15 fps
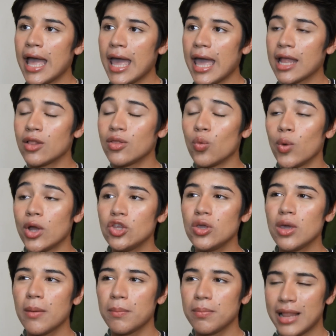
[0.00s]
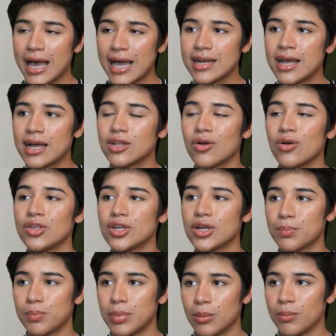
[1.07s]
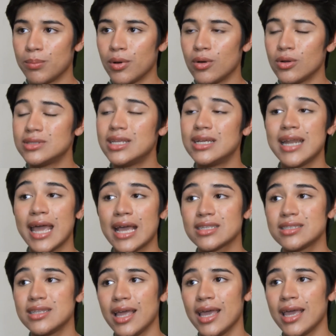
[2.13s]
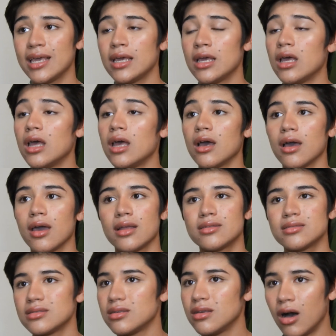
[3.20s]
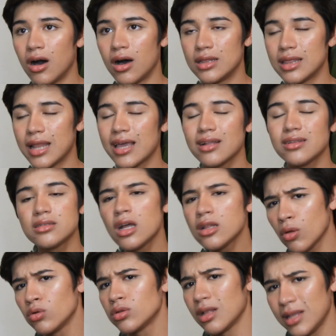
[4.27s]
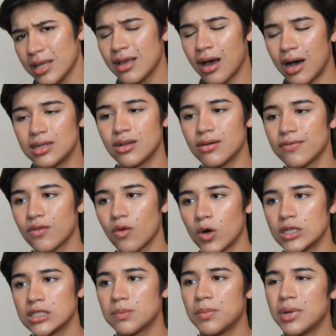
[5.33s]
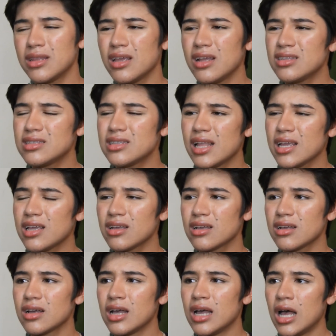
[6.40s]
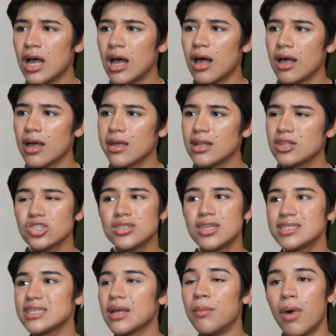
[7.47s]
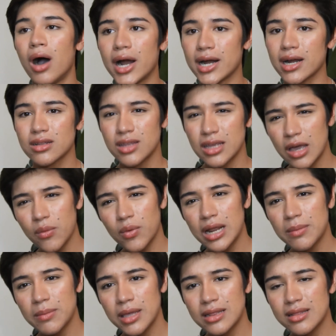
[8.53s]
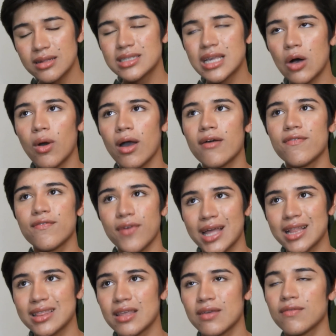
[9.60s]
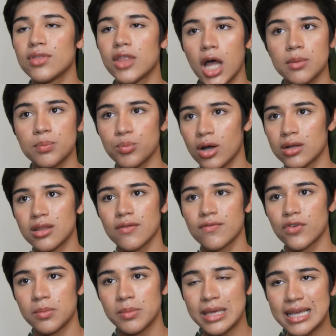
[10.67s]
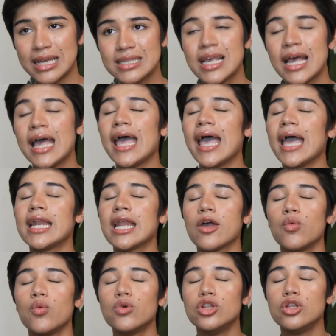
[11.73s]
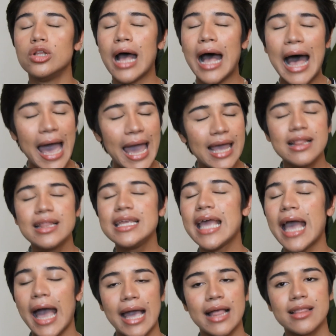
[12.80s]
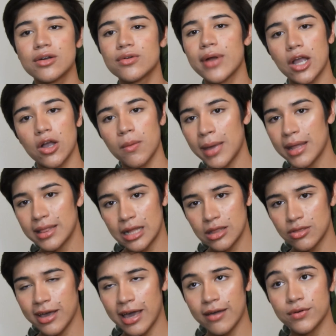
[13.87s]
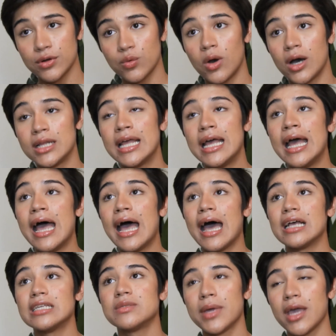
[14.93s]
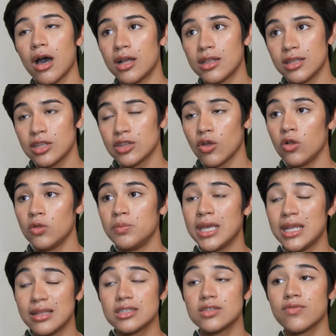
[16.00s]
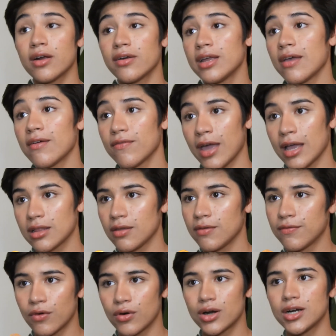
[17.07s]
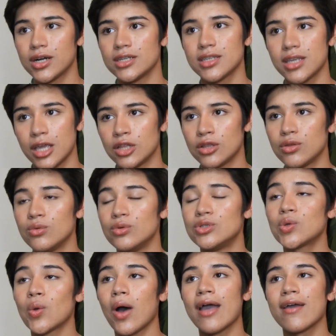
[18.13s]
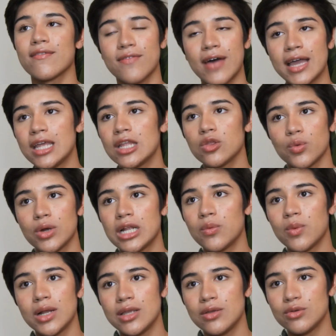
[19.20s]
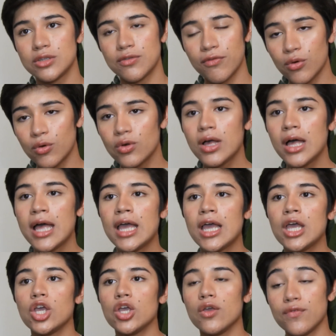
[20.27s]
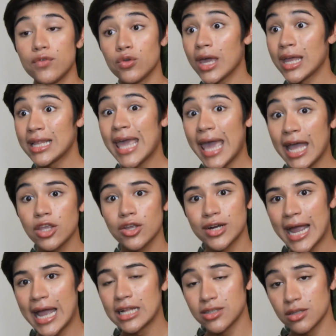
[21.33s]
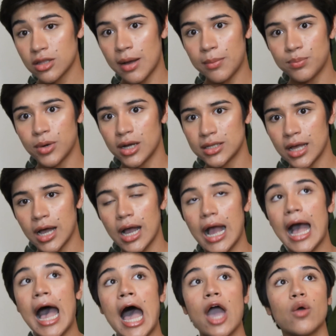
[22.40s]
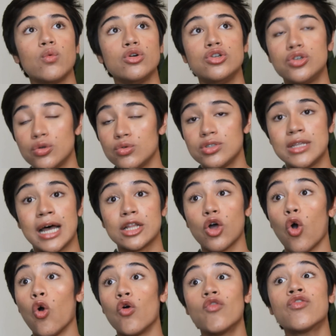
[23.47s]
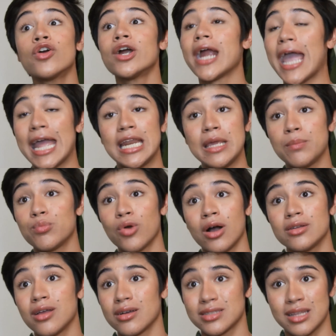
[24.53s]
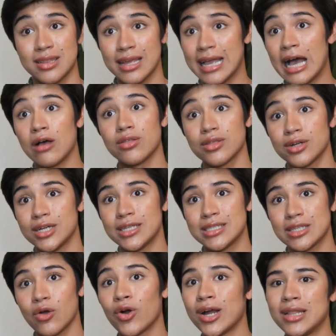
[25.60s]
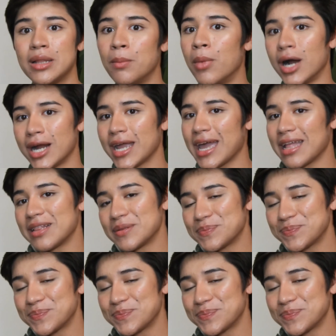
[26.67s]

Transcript: and when you apply that on your pimple, the next day it's gone. Like, it's not totally gone, of course, but it's like, it's just a mark. Do you get what I mean? That's how effective that product for me is, and I would highly recommend that to everyone, as my auntie told me it is very effective for her skin too. So I find it really useful. If you can get your hands on that product, I would choose that over any products at the counters or in the market.